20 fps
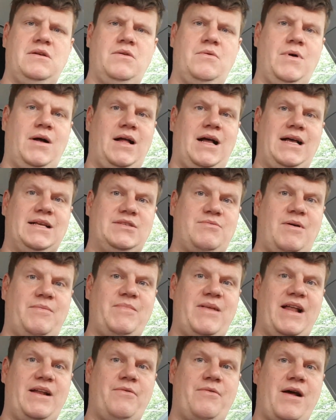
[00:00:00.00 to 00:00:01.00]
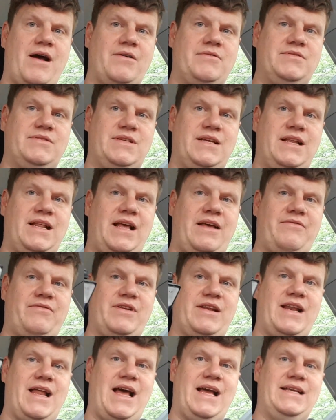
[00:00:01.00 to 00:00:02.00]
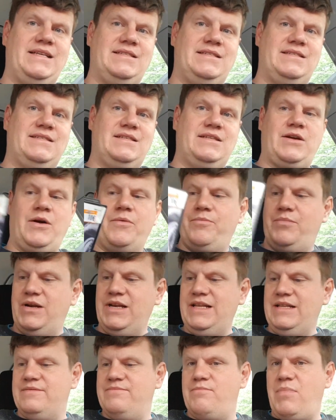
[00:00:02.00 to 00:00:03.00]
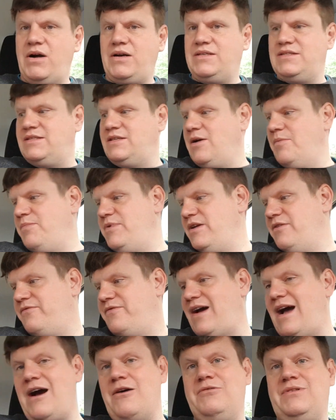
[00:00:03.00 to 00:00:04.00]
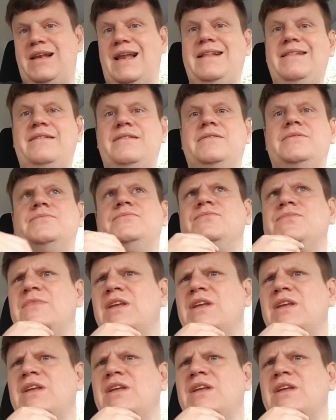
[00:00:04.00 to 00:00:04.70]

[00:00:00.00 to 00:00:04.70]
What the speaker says: Well, I'll swap that around, and I have a nice complete boxed copy of Outlander,